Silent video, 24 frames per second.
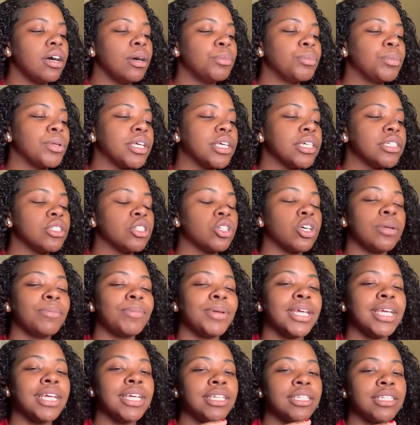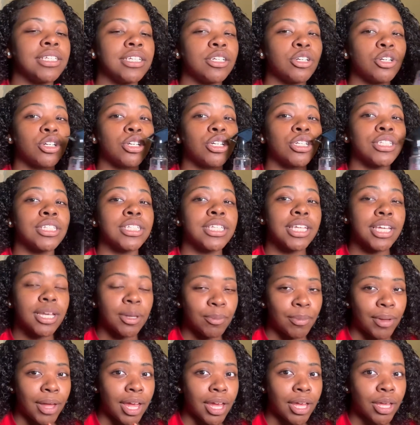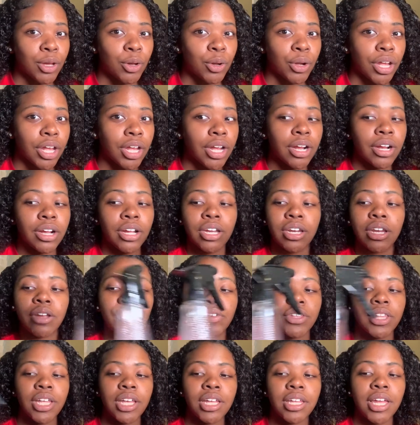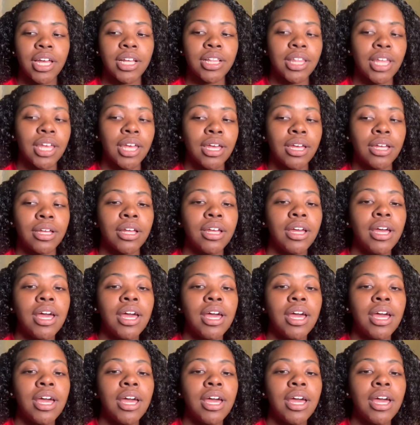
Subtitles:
because it's going to be easier to slick back your hair and everything like that.